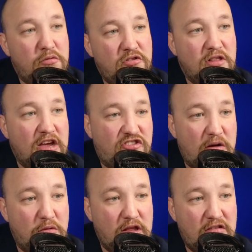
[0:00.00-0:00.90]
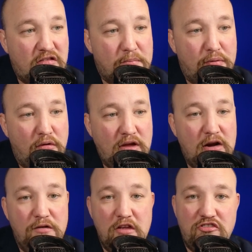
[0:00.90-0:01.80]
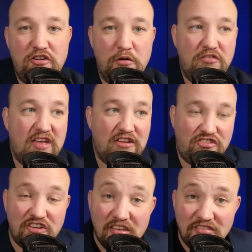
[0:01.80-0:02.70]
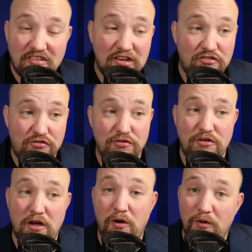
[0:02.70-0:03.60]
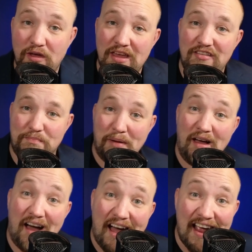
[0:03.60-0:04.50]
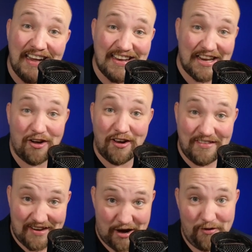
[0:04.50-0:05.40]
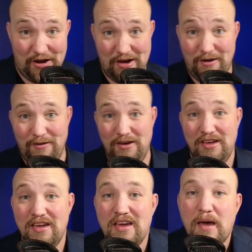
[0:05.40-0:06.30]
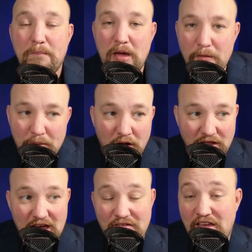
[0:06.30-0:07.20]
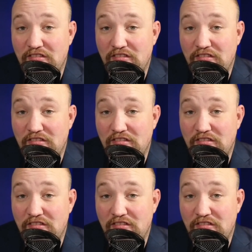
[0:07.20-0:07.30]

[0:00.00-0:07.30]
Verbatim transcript: leger released a poll here that shows that justin trudeau is behind in ontario Pierre Poilievre has